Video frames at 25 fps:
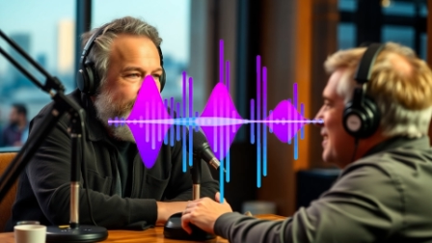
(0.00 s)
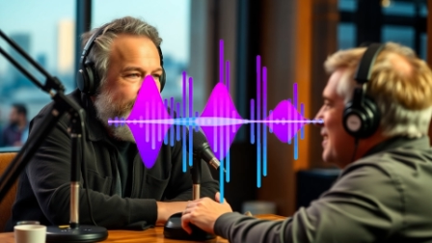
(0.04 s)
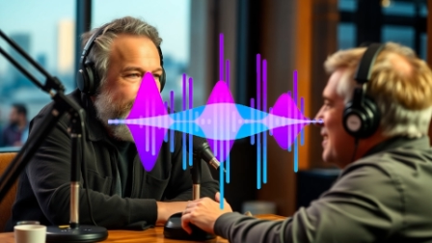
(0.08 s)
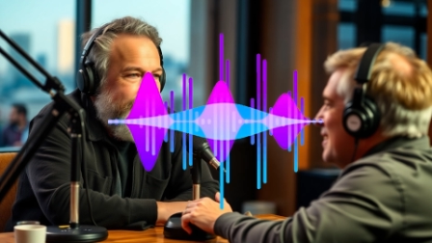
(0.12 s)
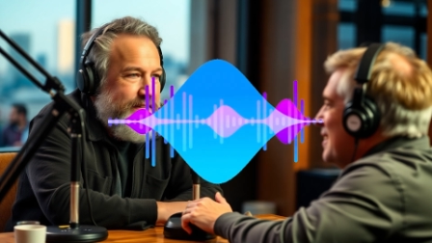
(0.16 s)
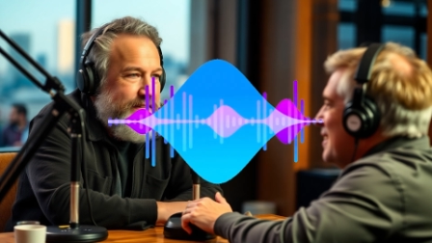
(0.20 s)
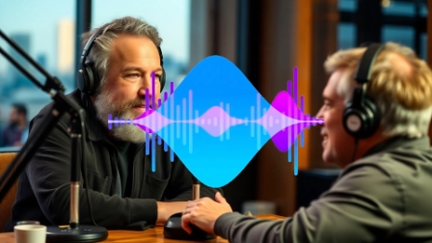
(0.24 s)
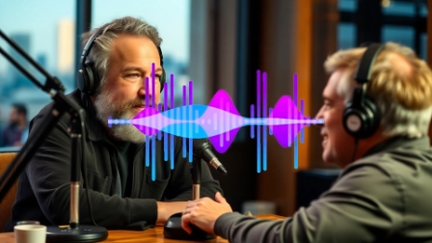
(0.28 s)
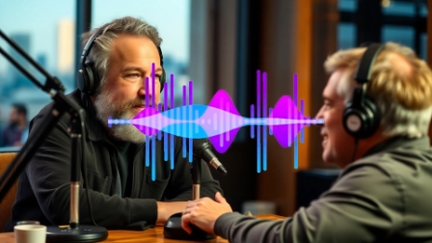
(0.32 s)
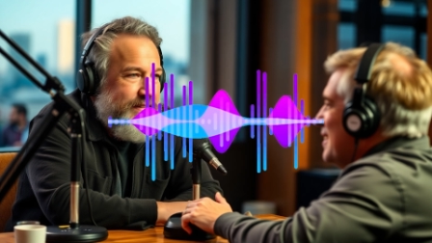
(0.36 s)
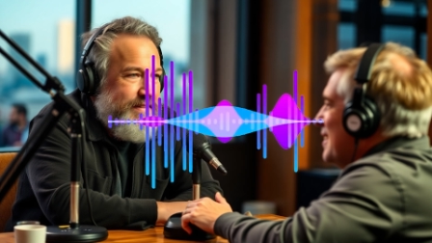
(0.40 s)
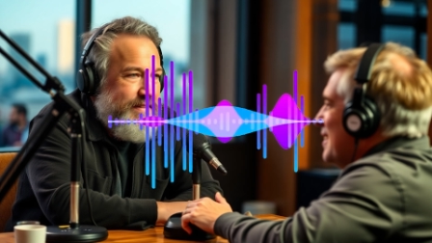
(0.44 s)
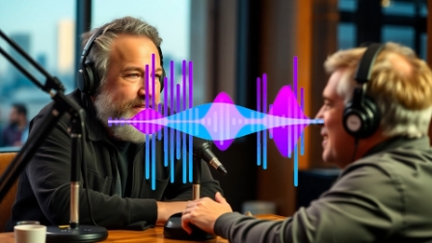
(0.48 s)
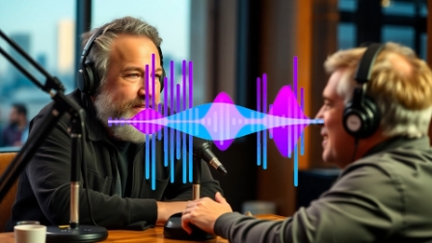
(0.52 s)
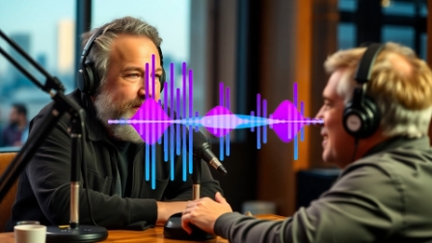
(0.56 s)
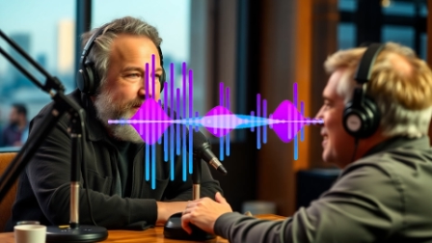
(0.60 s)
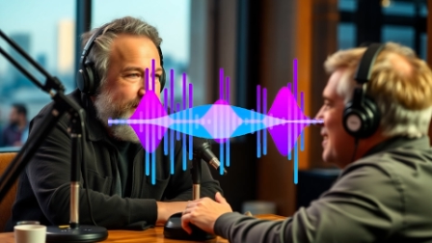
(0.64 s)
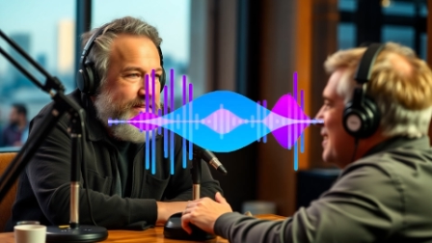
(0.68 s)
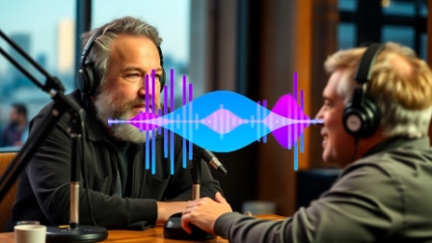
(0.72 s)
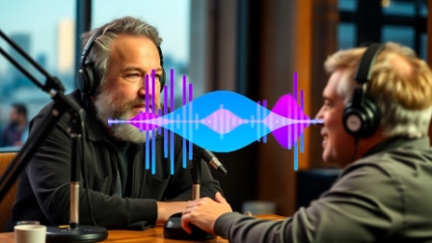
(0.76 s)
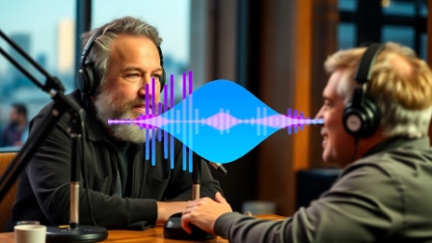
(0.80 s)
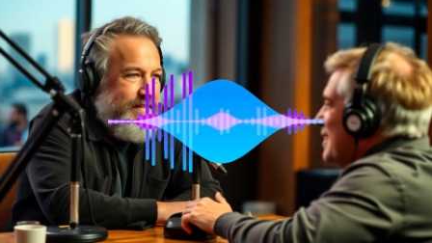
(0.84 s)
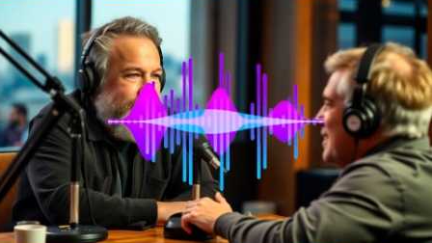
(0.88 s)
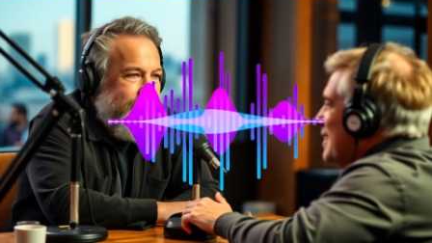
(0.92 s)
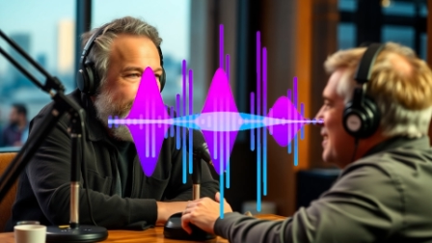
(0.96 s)
to
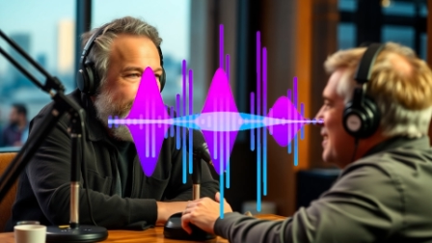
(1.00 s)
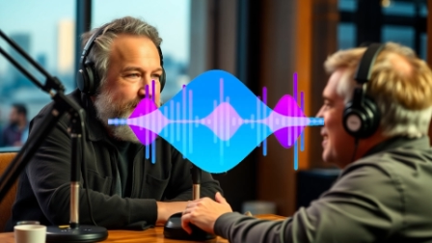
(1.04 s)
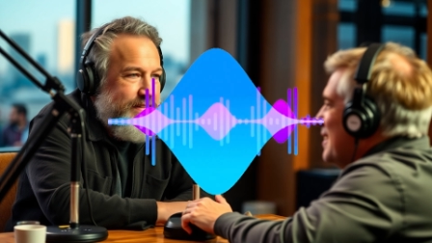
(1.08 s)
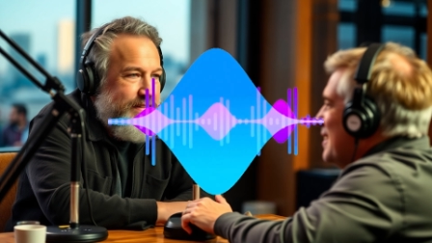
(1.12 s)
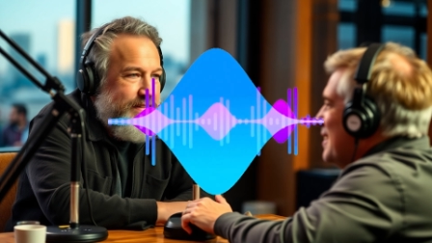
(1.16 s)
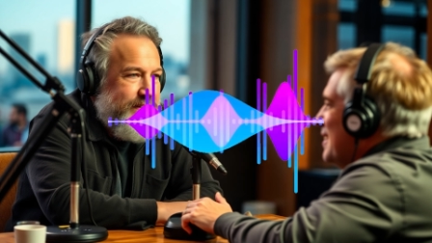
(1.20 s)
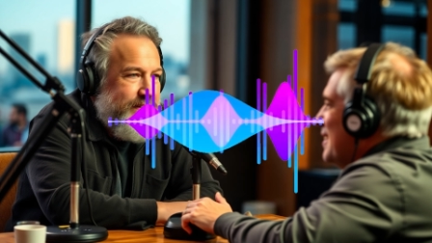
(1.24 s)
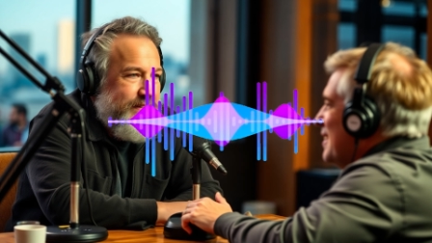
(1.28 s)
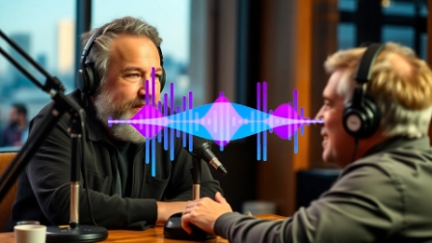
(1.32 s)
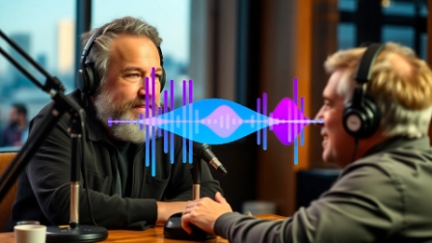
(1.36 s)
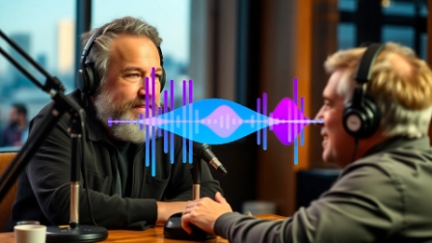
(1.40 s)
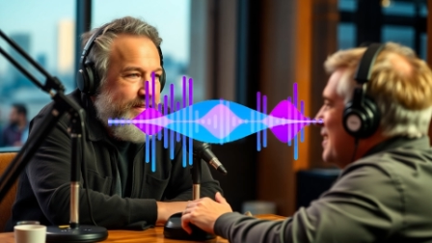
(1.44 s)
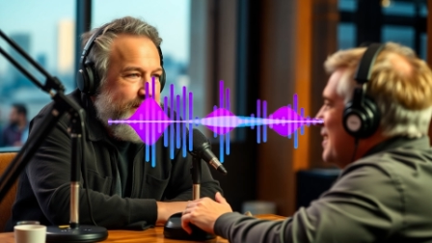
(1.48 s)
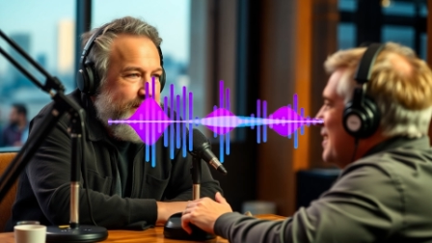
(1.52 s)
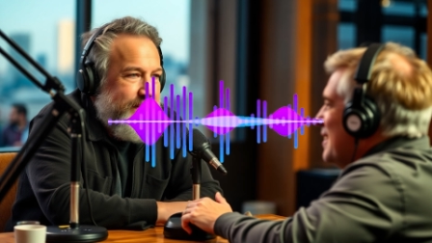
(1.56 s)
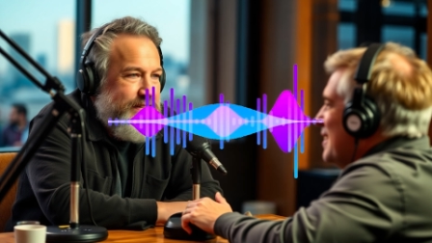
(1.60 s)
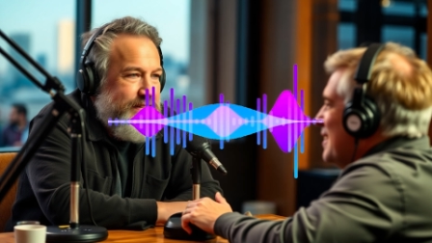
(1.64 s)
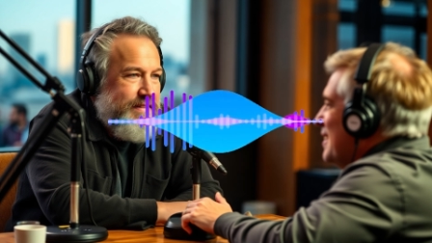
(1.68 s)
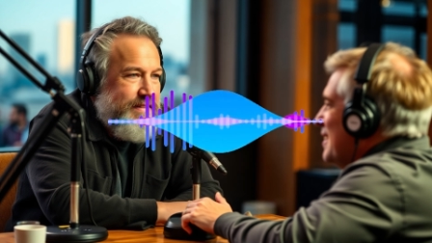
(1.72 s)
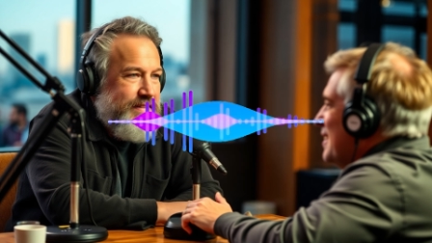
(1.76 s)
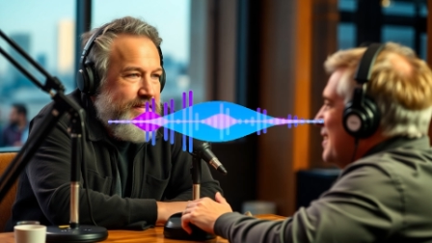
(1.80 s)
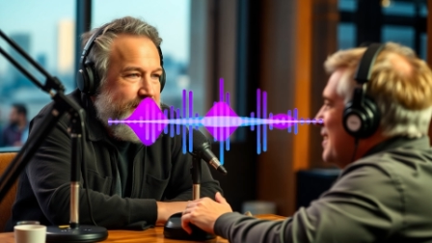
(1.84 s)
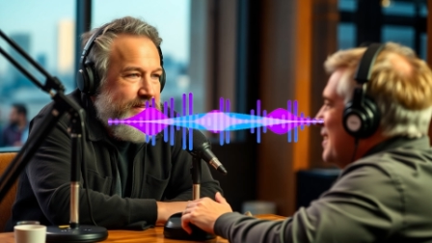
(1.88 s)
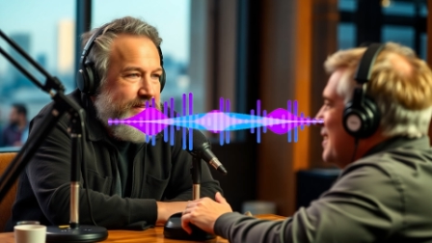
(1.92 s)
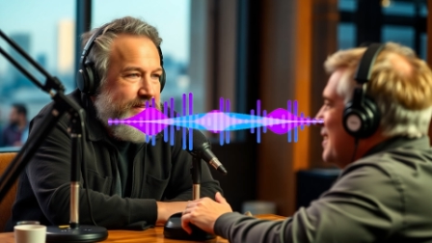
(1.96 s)
this whole
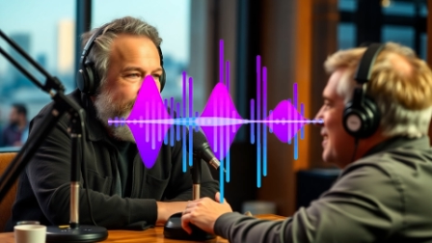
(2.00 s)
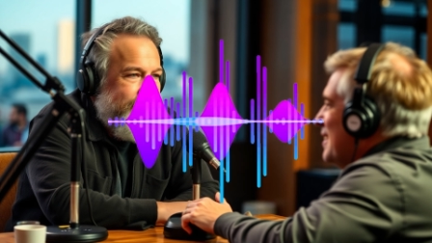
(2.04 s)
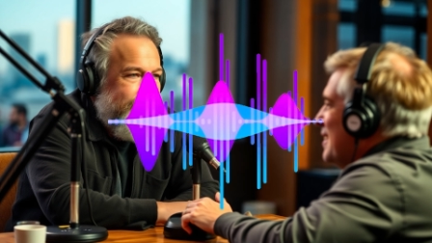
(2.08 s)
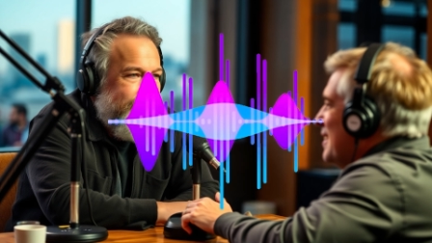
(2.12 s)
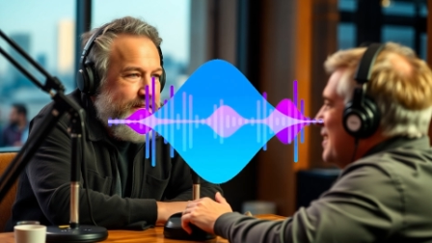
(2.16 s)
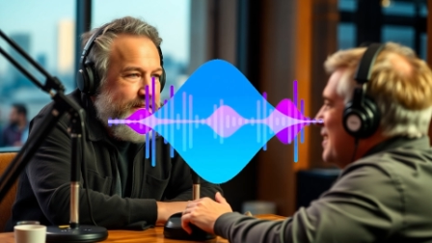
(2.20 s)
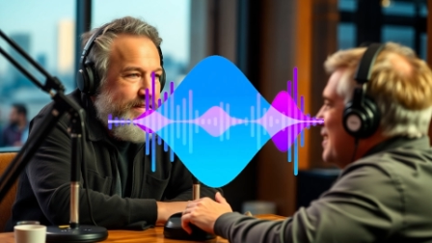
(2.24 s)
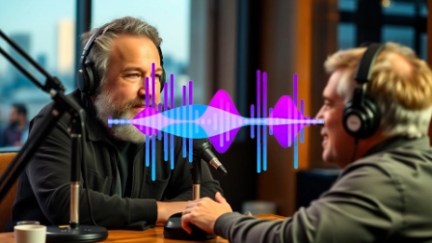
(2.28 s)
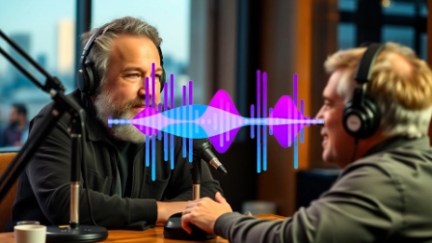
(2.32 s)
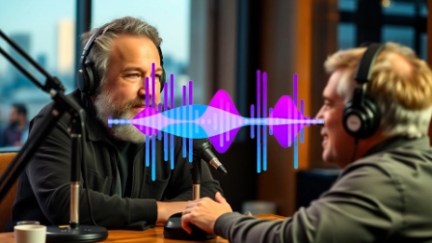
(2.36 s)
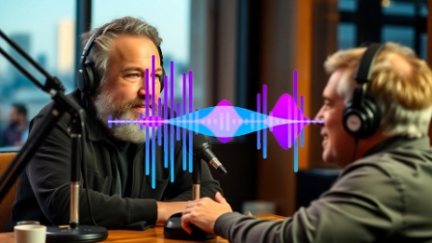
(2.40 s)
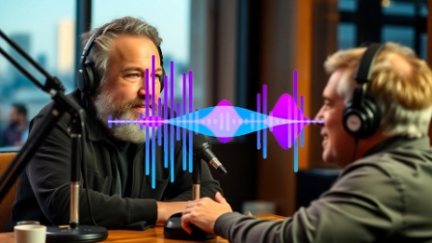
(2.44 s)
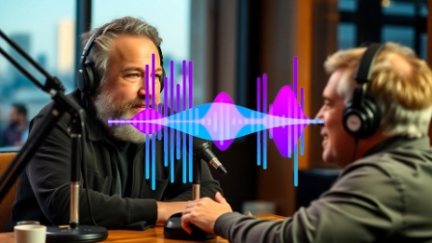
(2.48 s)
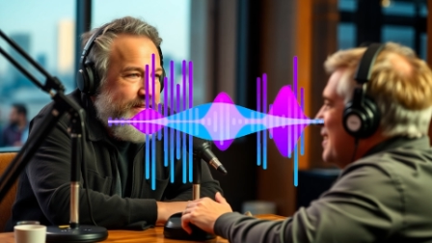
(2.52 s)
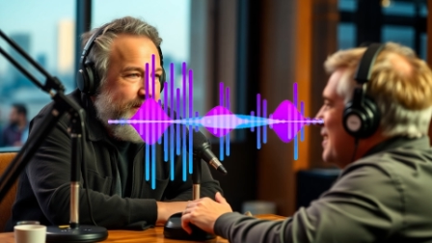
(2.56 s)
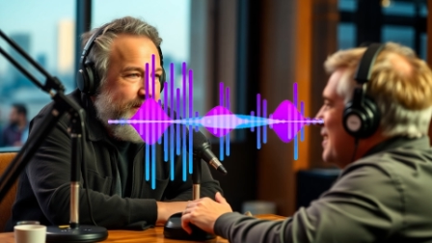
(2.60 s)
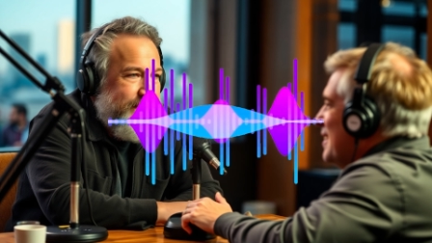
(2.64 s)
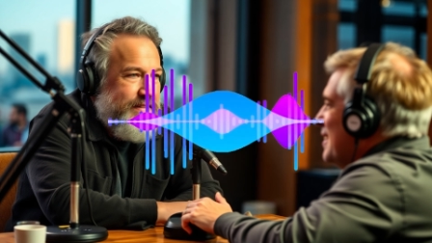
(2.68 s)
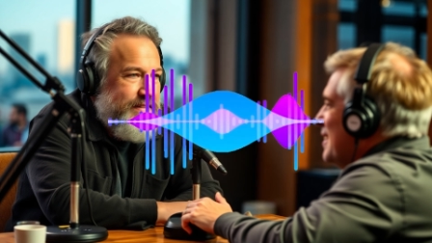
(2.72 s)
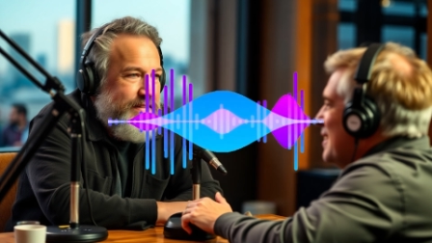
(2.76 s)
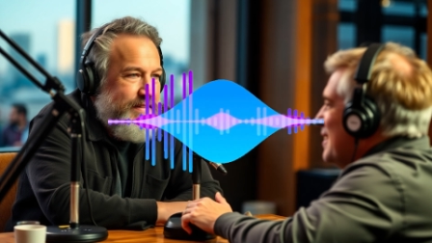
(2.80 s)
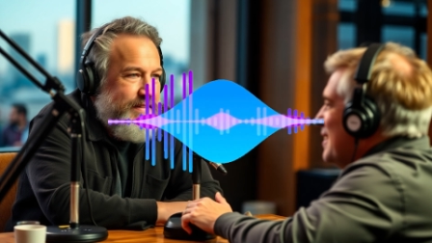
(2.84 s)
aspect of the